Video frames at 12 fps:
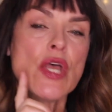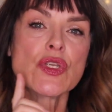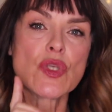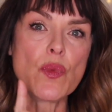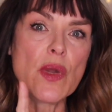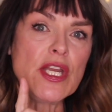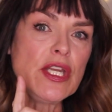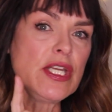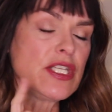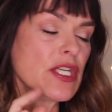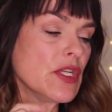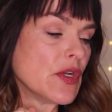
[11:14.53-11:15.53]
So, what do you
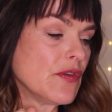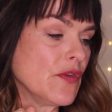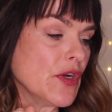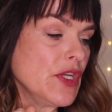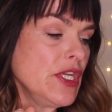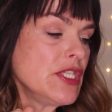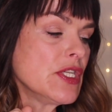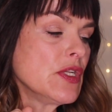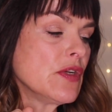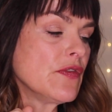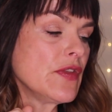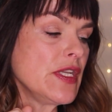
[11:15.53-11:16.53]
need to look for? You need to
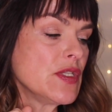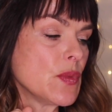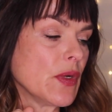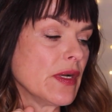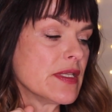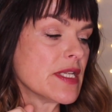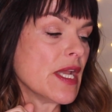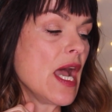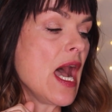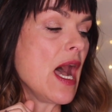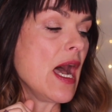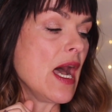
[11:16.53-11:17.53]
look for these words
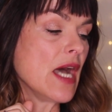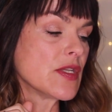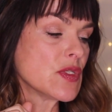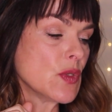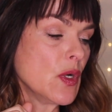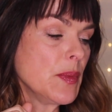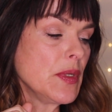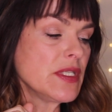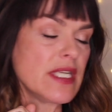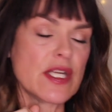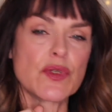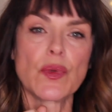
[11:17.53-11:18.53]

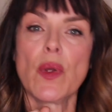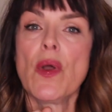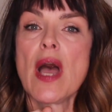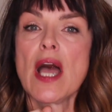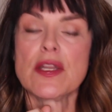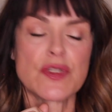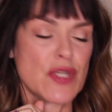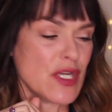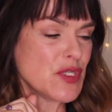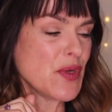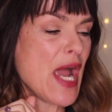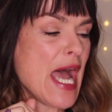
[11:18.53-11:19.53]
tetro
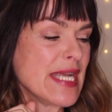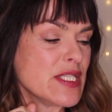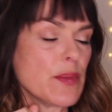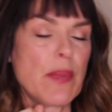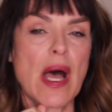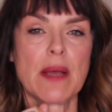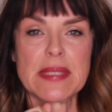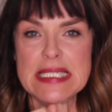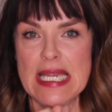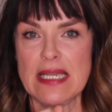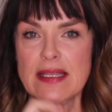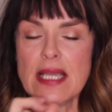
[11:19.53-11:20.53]

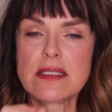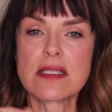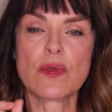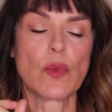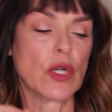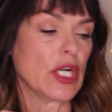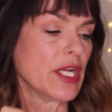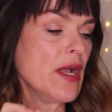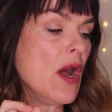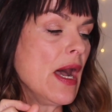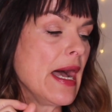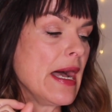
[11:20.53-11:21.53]
tetraisopalmitate. That's the word.
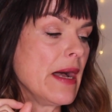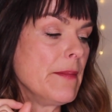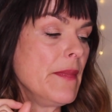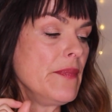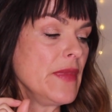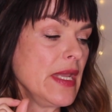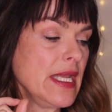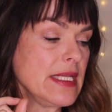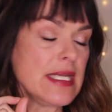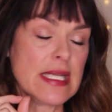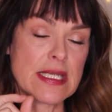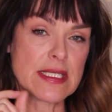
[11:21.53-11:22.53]
Um,
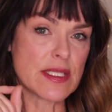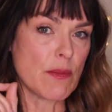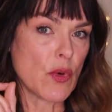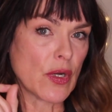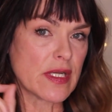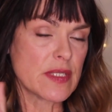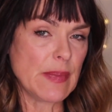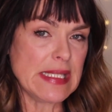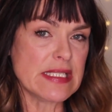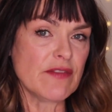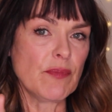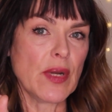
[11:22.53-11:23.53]
it is the more
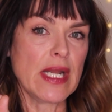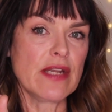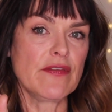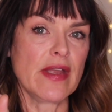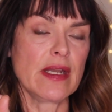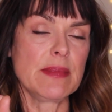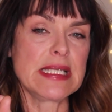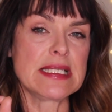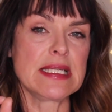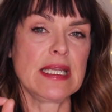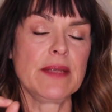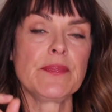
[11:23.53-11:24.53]
expensive brand of vitamin
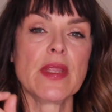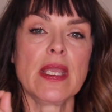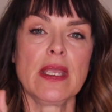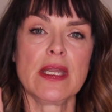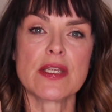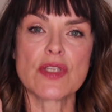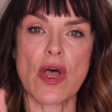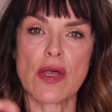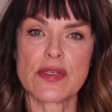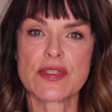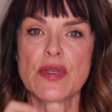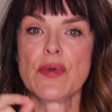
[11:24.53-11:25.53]
C. It is
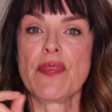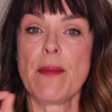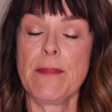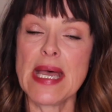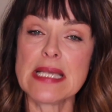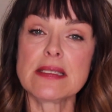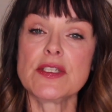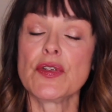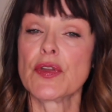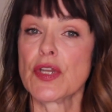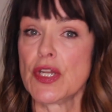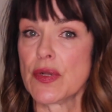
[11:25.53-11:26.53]
also the best.
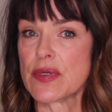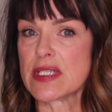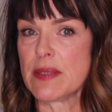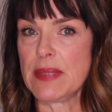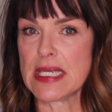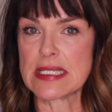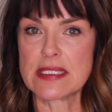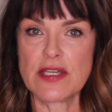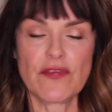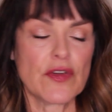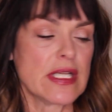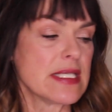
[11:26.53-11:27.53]
You're going to notice the biggest
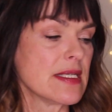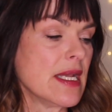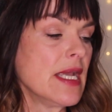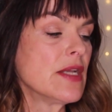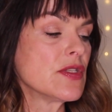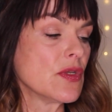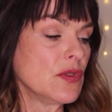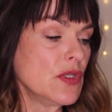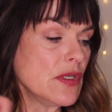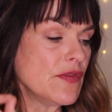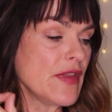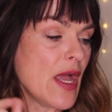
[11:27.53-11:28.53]
difference. So
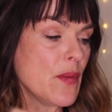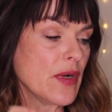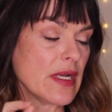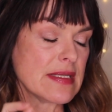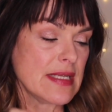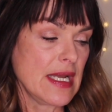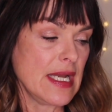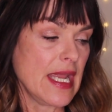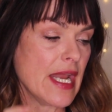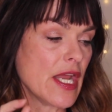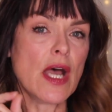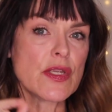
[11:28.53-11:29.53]
look for that word. I'll say it
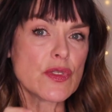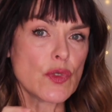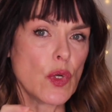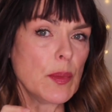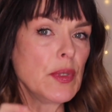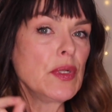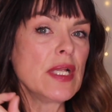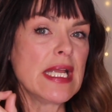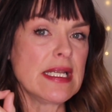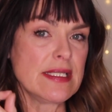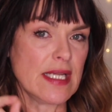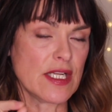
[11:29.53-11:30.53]
again. tetra
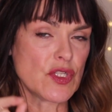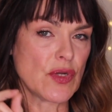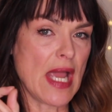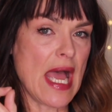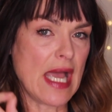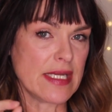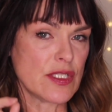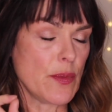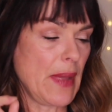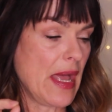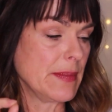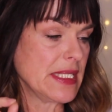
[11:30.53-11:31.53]

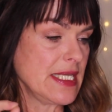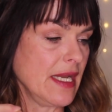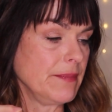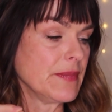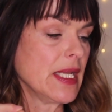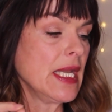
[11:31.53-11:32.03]
tetraisopalmitate.